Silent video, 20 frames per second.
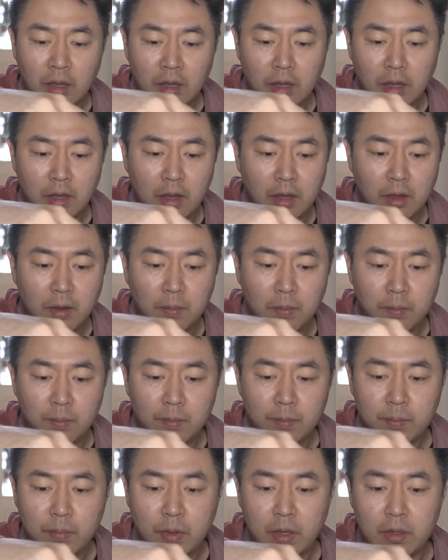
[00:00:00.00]
um,
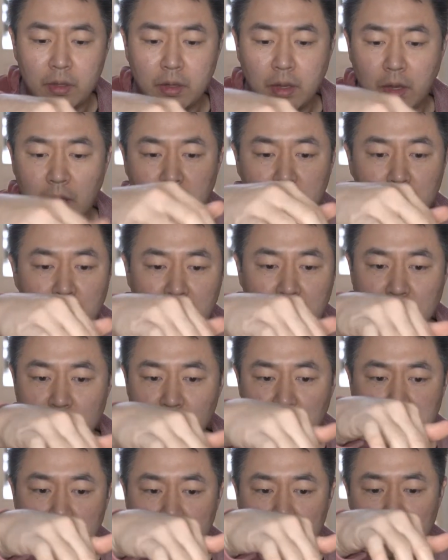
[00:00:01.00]
but uh, made to
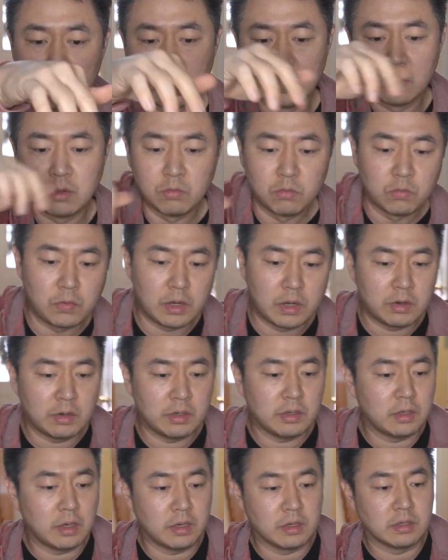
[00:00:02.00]
be
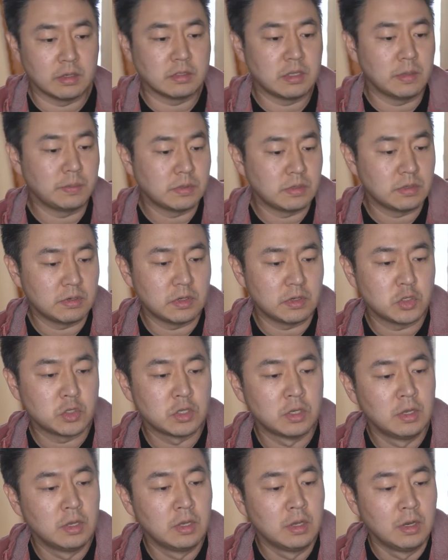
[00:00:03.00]
very, I guess, hipsterish.
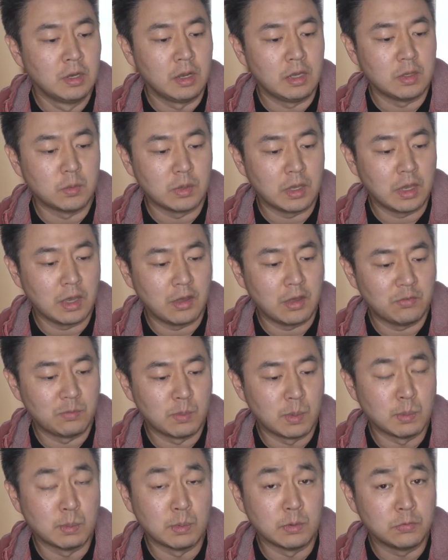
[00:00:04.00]
Then we have
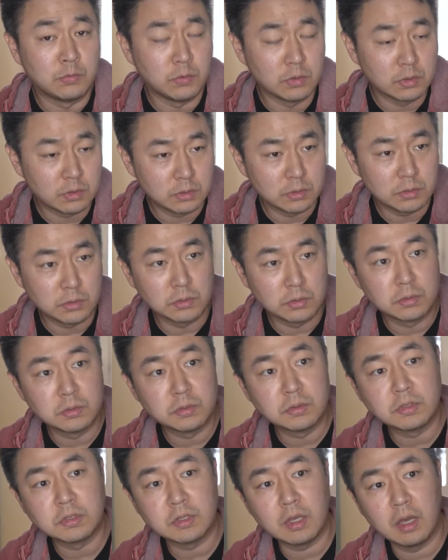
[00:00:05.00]

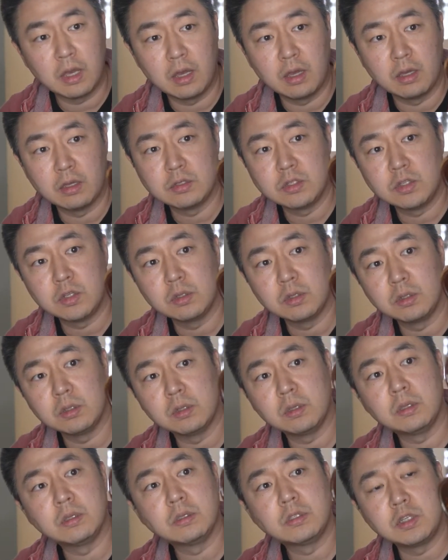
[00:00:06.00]
Momofuku's uh,
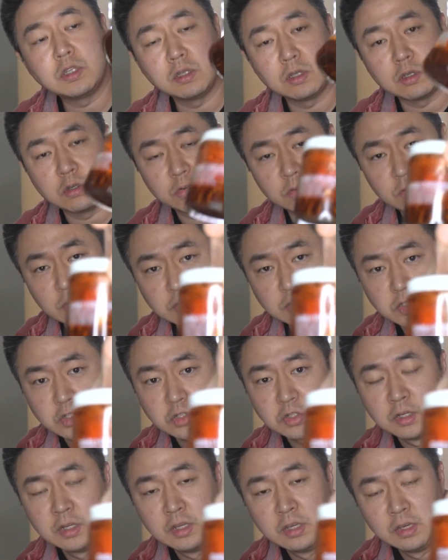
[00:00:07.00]
chili chili
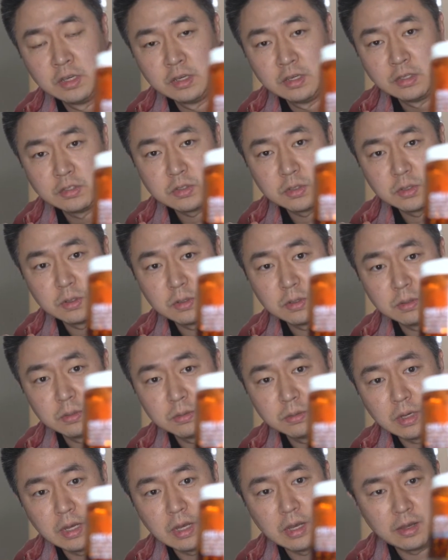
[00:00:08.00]
crunch.
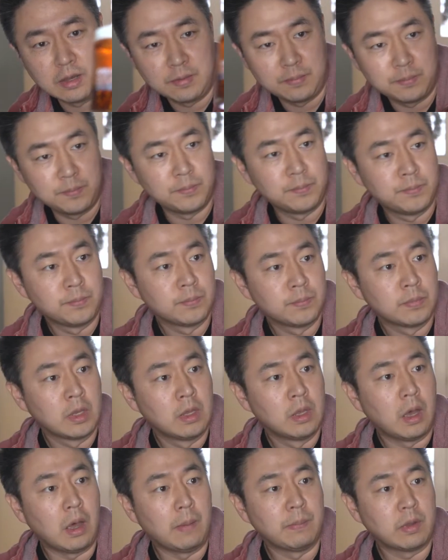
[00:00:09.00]
So um,
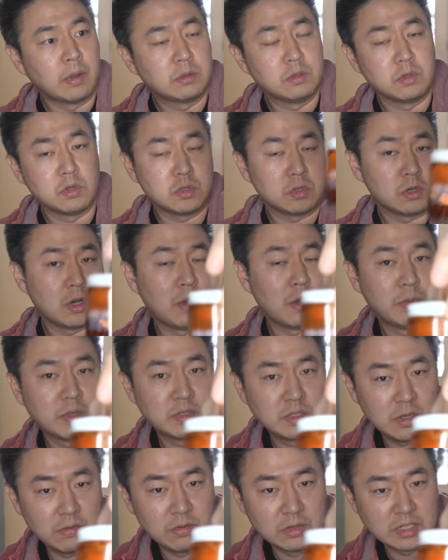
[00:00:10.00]
I'm not too sure how much
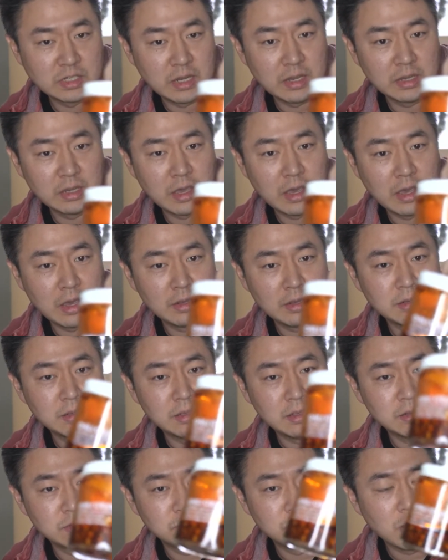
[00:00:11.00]
David Chang had
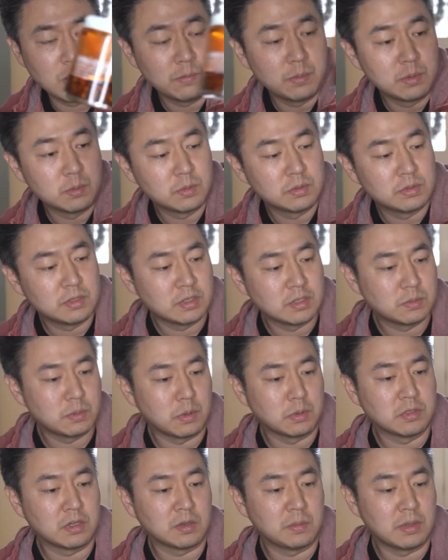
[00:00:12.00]
involvement with this, but we'll
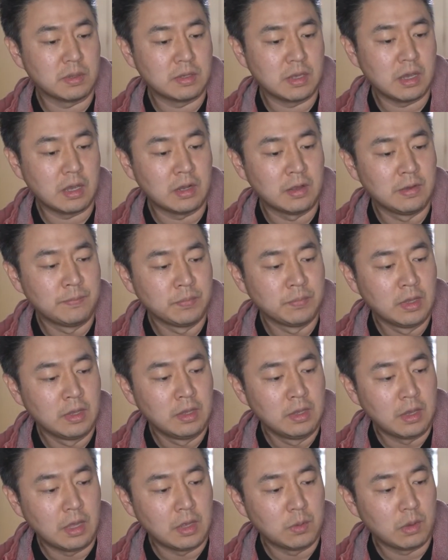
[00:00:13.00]
talk about
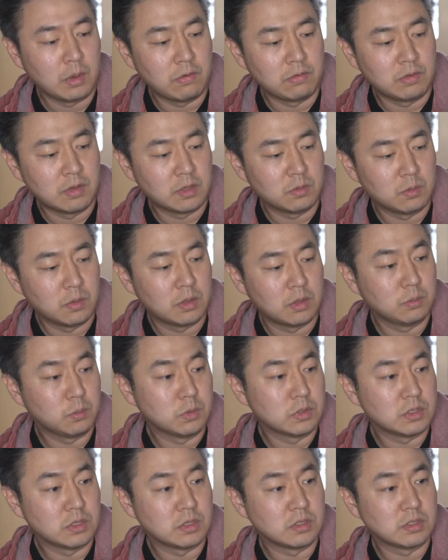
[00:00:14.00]
that. And we have another one,
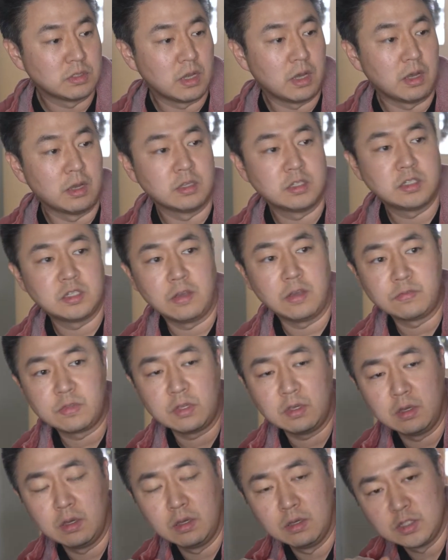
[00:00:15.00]
which is uh, Chef
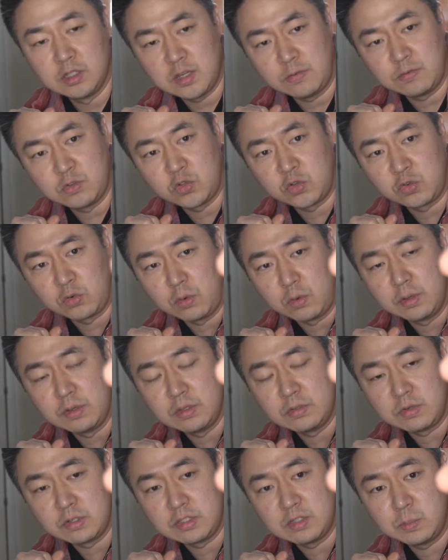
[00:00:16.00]
Chef
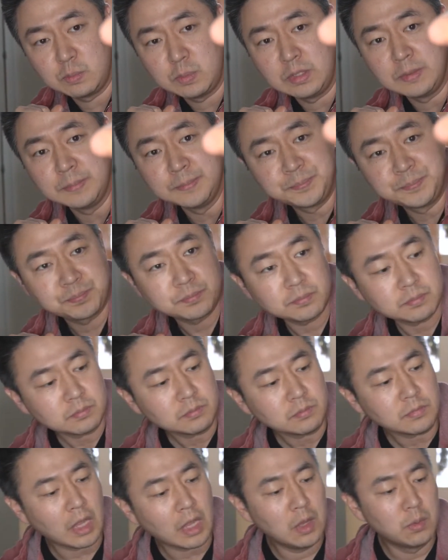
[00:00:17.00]
Troy's recipe,
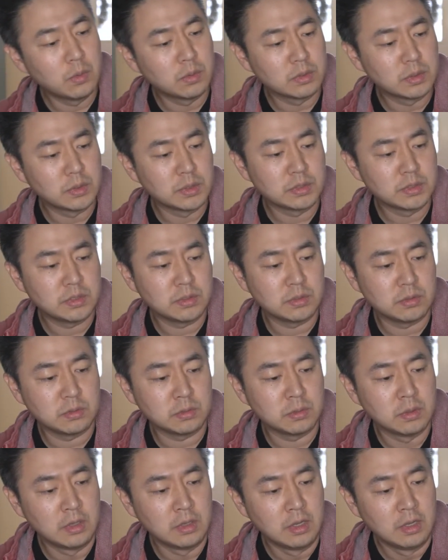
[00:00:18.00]
and we'll go into
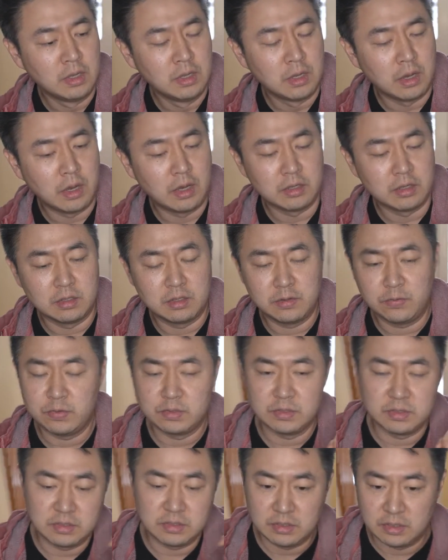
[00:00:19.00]
uh, the
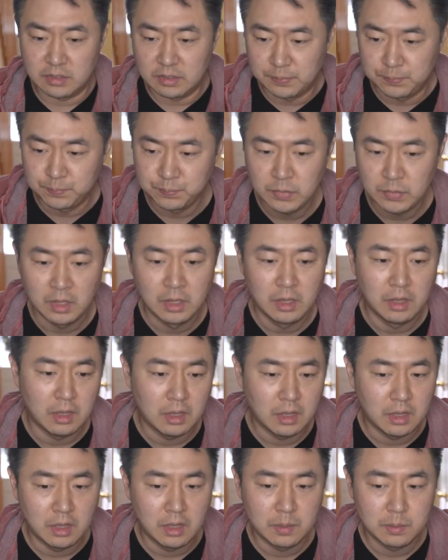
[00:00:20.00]
differences here.
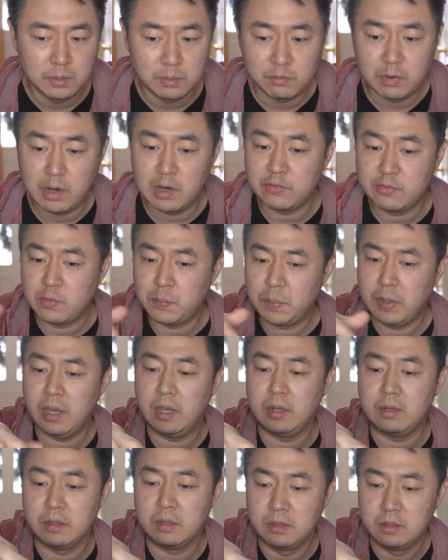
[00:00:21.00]
Uh, but right off the
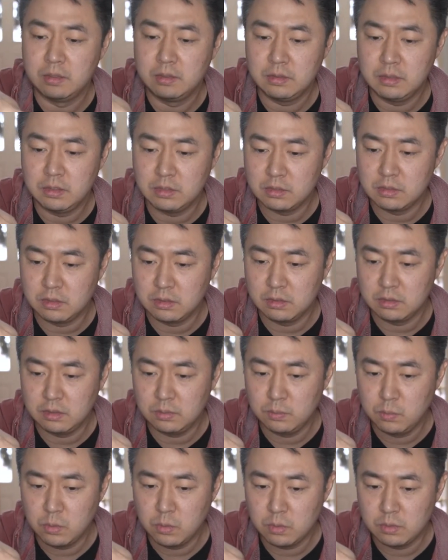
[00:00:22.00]
bat, these are the
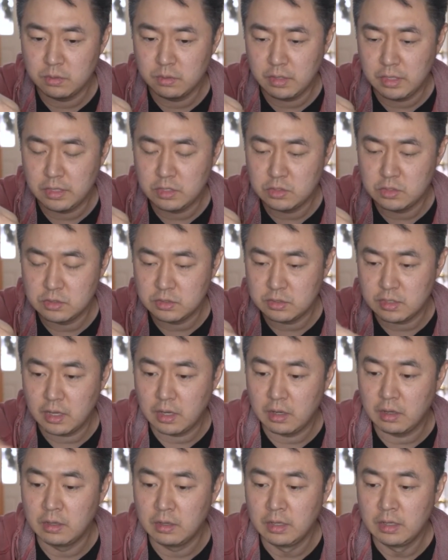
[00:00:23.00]
more Asian
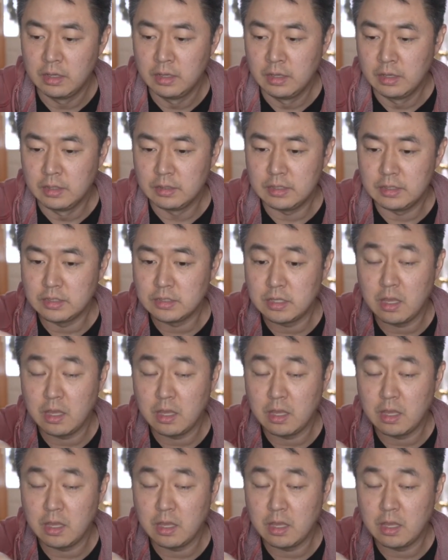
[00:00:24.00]
style. These